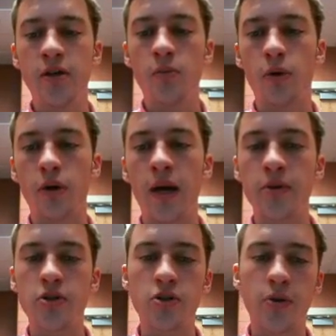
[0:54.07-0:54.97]
more
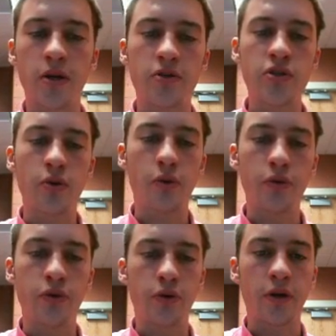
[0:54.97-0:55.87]
amateur traders sold
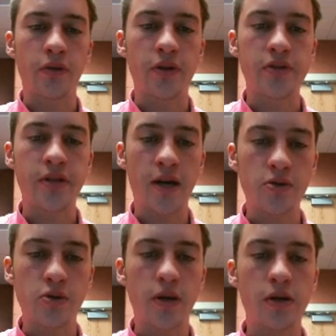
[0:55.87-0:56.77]
during this
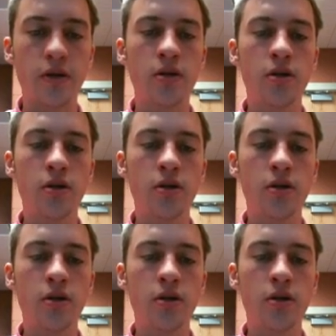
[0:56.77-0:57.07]
downtrend,